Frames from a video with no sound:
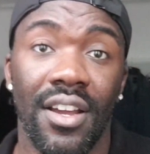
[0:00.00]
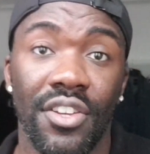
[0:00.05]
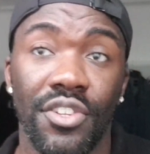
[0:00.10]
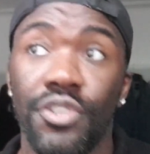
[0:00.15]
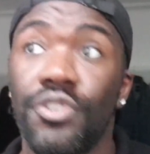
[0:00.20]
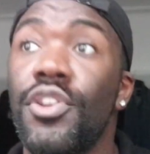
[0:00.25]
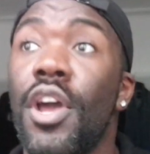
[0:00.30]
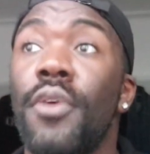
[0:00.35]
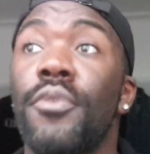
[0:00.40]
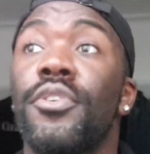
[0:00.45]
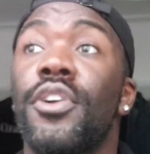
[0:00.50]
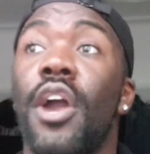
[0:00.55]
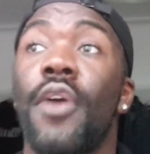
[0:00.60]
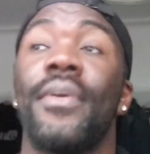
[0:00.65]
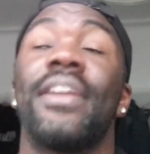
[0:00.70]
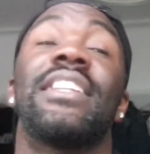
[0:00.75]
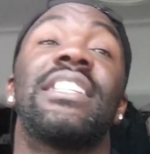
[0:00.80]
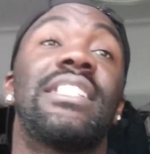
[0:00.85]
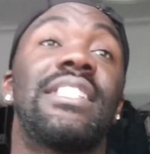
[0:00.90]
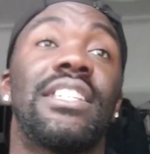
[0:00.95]
You don't go
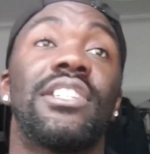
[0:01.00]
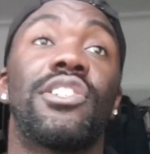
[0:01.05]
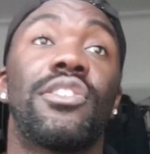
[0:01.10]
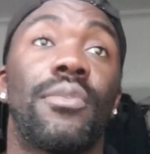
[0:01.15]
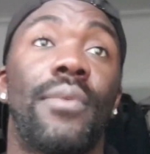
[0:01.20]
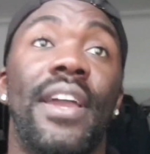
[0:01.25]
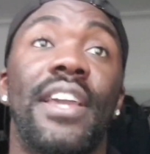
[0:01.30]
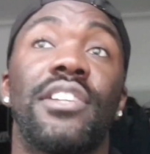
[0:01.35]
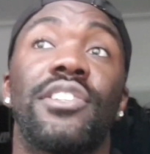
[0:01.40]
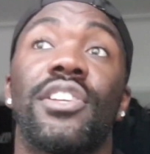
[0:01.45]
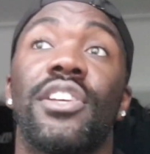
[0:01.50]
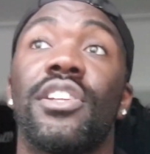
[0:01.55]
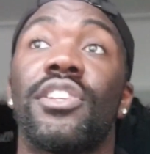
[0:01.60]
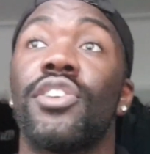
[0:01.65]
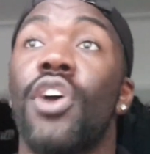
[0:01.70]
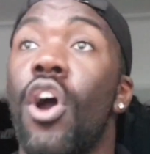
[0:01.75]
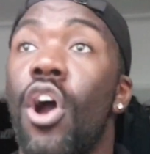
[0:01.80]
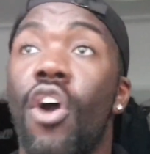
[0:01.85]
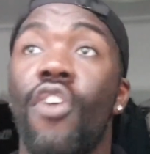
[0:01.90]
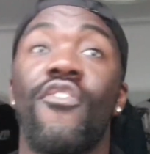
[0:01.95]
into
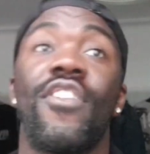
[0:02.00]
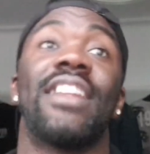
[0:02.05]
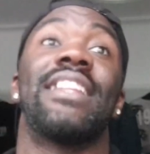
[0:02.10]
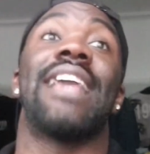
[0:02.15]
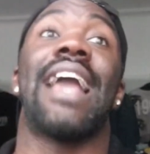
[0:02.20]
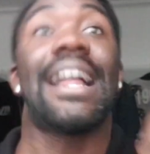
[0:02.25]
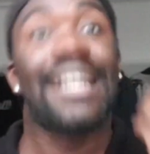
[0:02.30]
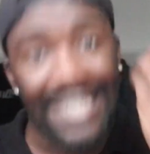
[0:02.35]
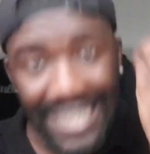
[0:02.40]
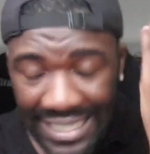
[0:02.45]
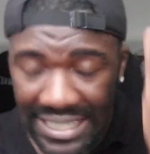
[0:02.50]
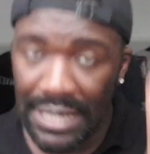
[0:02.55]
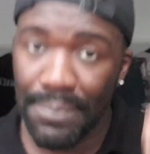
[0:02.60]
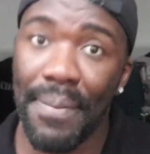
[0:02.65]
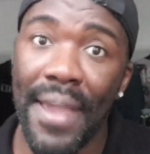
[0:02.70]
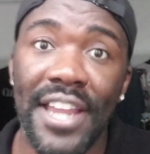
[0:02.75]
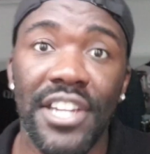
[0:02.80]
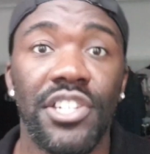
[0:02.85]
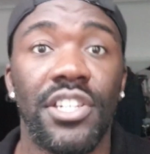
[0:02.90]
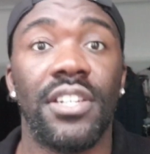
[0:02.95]
situations already
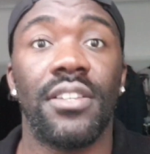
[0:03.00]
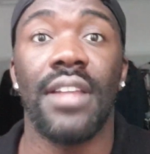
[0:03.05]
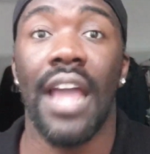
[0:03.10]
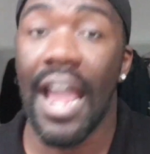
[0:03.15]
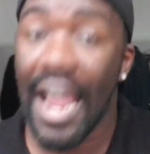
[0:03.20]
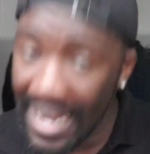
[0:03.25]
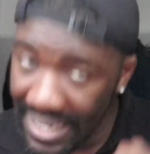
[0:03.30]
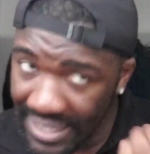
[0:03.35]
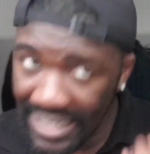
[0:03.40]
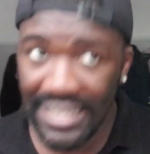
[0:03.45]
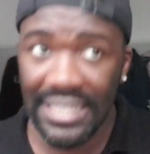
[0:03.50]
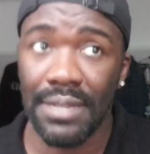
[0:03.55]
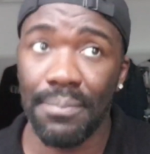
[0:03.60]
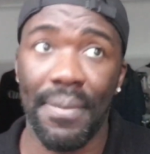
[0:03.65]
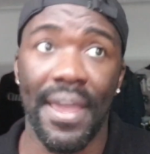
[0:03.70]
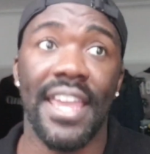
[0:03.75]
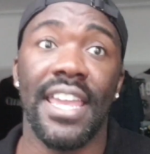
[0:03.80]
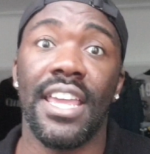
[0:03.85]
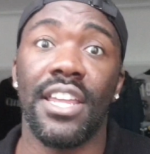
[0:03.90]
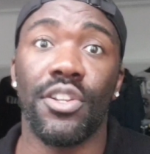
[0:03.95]

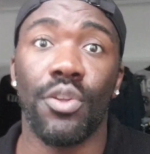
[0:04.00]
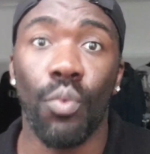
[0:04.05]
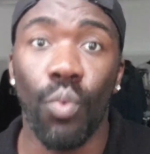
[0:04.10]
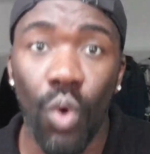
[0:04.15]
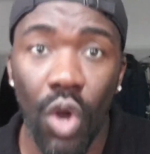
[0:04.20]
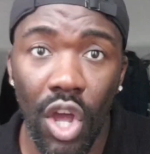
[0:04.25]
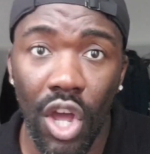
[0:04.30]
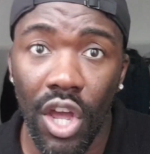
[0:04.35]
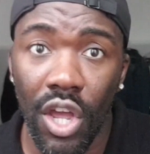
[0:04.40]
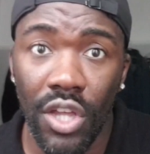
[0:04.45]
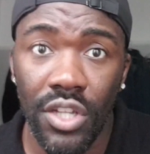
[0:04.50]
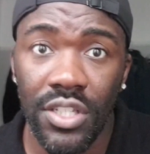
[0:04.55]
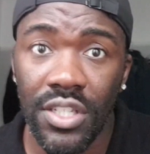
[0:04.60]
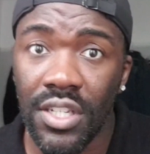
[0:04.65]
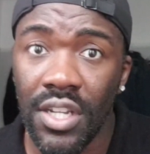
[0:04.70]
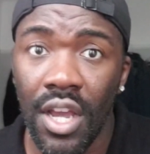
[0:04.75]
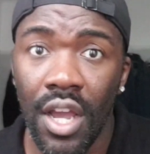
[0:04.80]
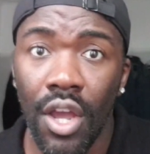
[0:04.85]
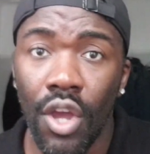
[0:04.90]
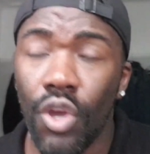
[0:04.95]
anticipating the
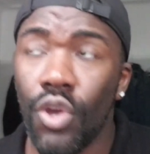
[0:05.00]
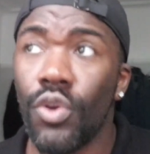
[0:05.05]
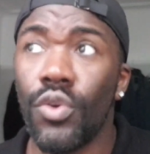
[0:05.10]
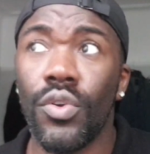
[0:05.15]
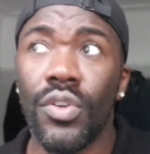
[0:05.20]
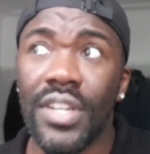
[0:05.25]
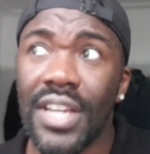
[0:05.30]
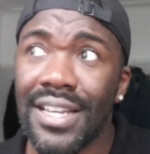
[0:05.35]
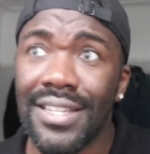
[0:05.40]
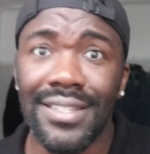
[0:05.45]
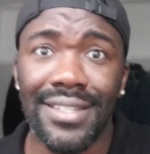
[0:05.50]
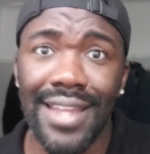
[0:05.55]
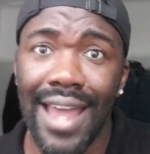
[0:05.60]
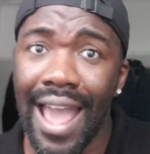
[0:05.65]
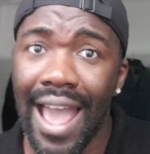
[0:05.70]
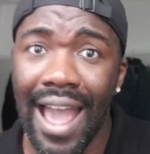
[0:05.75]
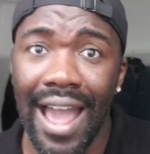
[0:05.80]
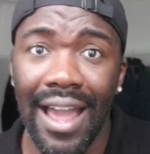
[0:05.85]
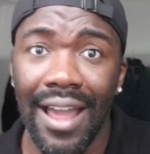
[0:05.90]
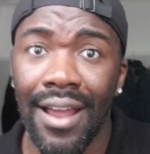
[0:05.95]
worst. Who does
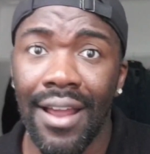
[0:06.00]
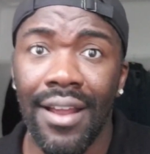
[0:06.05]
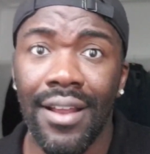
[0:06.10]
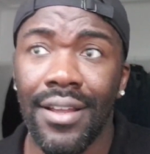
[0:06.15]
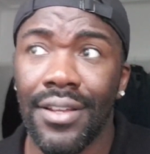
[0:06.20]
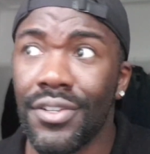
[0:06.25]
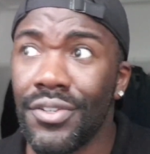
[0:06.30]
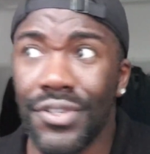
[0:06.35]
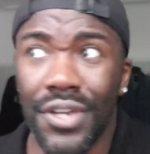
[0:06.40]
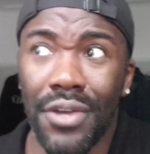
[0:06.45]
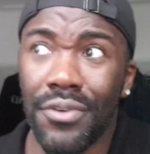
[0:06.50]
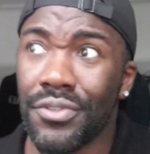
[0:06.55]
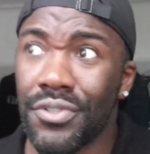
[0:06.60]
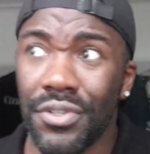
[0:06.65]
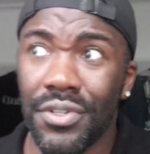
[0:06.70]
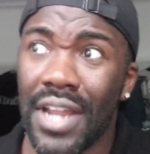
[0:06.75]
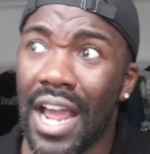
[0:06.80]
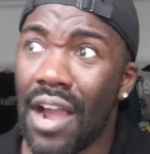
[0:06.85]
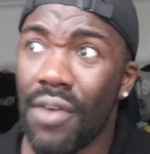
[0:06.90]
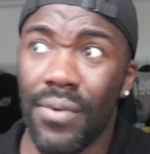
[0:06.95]
that? You don't
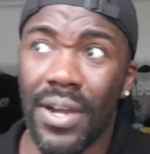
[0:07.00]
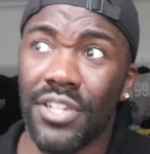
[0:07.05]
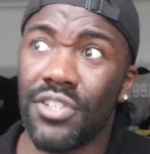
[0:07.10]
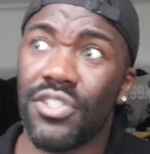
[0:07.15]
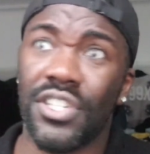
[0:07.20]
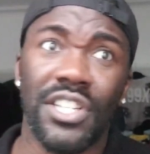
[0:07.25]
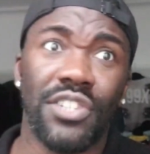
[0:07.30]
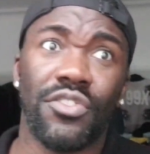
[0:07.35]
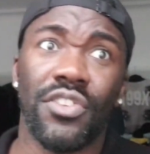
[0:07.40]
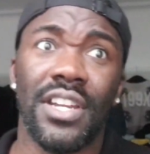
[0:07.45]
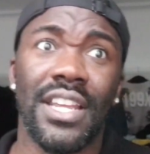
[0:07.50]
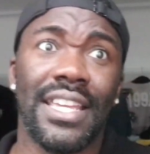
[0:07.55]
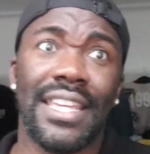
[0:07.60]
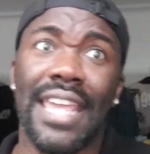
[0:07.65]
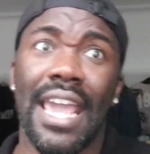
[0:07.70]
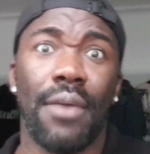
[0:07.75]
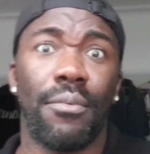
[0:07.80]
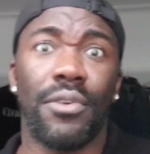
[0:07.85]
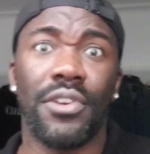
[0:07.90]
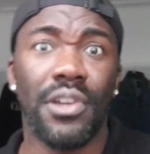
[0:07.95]
do that. Otherwise, you're just going to
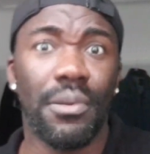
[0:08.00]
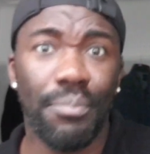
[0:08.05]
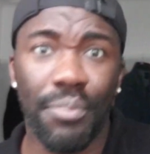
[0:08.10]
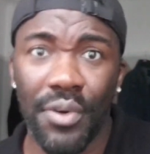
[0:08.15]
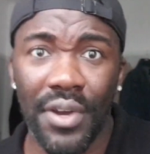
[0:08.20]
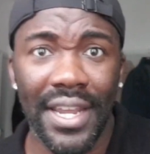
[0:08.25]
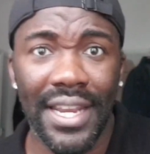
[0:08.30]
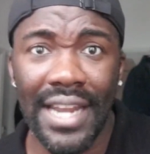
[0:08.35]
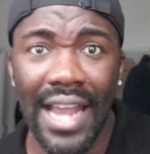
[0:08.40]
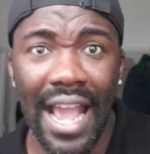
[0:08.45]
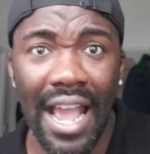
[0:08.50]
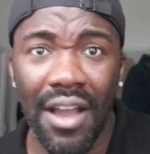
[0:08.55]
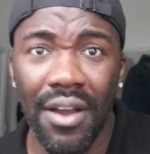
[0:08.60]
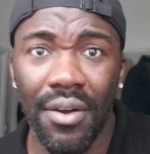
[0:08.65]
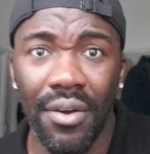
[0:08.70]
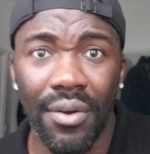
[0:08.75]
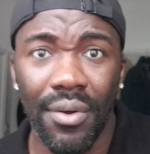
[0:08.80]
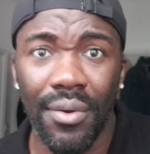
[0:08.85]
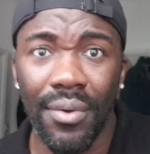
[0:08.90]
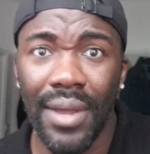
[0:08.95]
get what you're putting
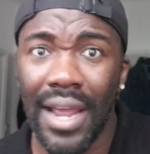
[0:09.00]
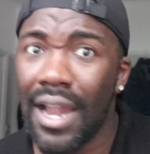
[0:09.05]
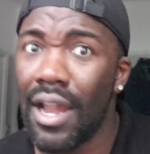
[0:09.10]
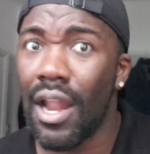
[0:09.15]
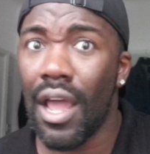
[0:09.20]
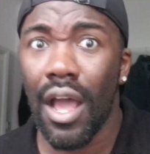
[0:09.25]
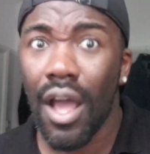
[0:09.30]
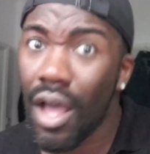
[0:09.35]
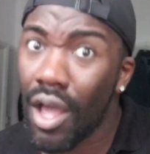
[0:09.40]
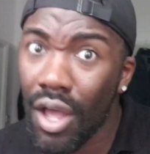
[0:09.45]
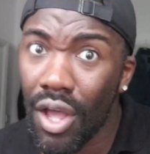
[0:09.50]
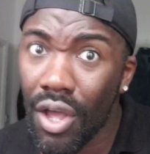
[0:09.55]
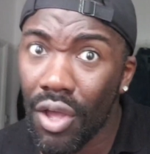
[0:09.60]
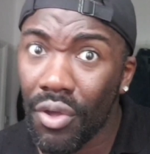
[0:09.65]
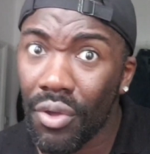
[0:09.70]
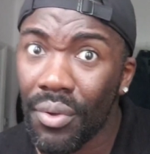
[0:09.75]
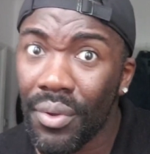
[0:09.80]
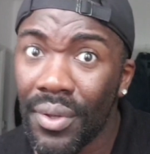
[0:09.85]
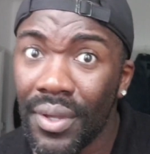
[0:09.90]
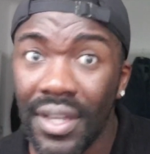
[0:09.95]
out.
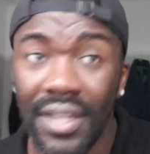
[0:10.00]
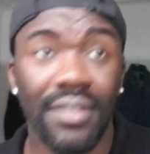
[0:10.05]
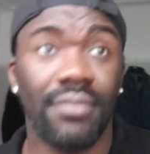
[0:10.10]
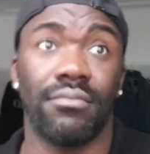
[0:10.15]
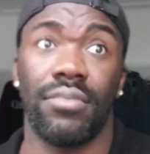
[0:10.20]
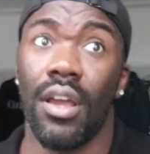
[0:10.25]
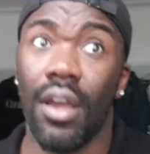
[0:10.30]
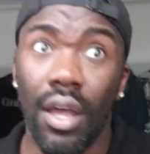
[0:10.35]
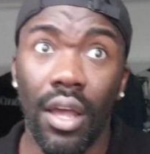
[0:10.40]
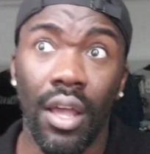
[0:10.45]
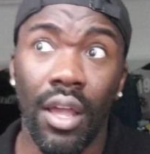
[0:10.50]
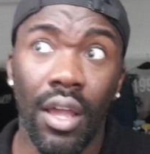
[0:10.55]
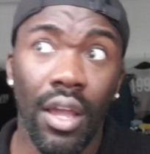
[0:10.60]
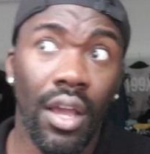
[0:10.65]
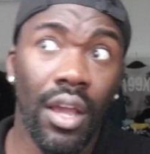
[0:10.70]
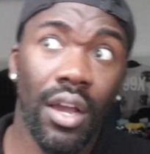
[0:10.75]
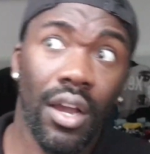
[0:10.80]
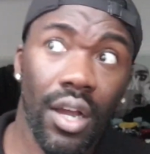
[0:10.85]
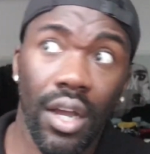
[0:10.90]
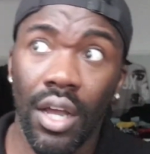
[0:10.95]
Hello?
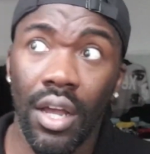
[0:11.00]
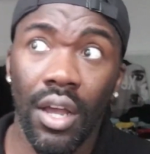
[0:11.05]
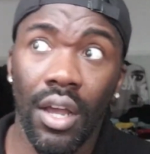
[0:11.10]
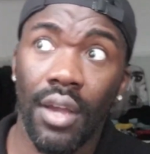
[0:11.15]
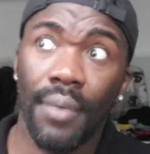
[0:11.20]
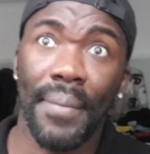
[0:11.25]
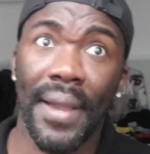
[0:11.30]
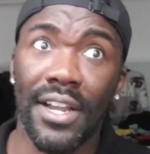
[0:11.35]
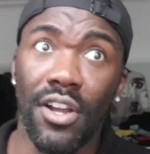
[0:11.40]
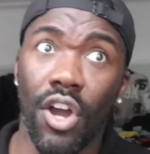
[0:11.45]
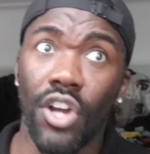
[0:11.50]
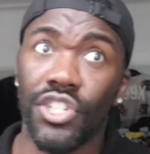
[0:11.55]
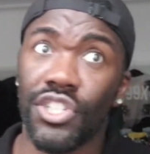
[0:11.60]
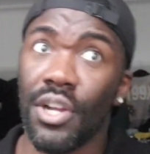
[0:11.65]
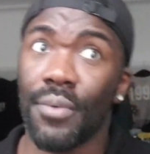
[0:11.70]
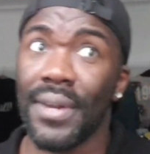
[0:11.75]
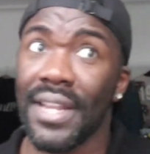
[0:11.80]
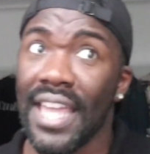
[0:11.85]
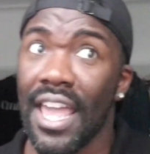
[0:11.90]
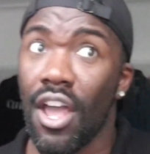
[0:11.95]
My God, you
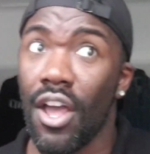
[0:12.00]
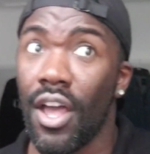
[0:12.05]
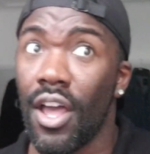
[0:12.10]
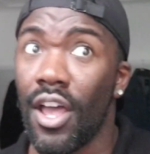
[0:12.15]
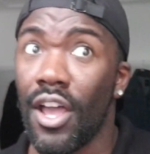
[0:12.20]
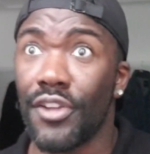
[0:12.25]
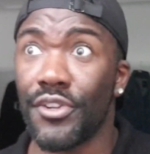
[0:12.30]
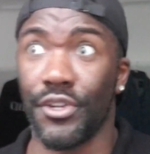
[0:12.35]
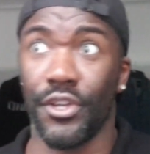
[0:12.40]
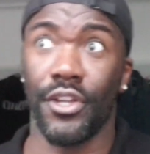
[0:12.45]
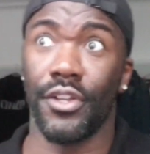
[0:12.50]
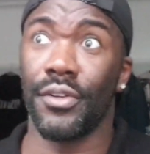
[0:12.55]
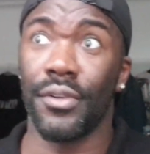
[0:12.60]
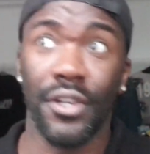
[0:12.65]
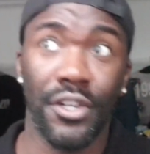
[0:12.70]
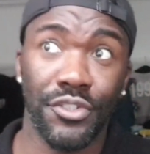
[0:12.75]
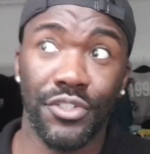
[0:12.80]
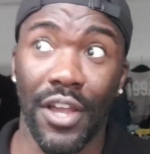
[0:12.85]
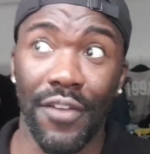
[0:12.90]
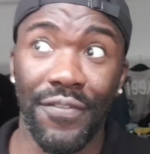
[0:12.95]
don't want to get hurt?
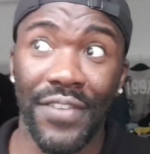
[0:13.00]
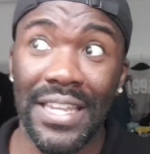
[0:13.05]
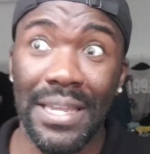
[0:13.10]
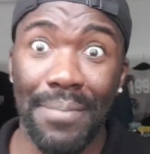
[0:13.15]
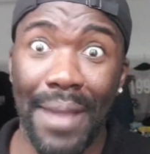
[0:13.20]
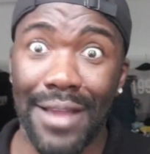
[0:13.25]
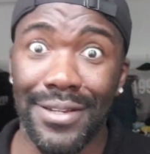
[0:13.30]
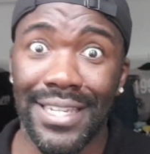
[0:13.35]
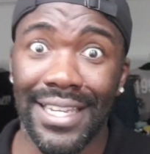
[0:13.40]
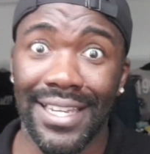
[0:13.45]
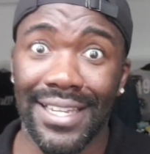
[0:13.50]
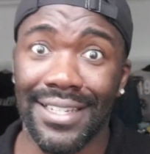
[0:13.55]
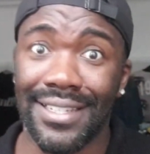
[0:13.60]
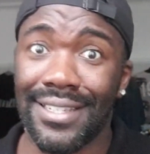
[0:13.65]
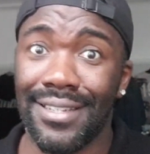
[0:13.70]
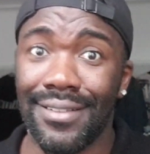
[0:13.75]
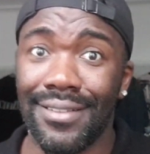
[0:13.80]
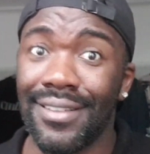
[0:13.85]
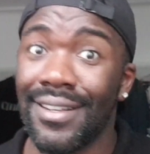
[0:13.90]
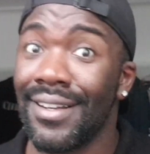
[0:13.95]
Don't think about
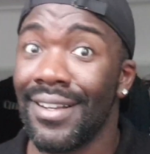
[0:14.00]
it.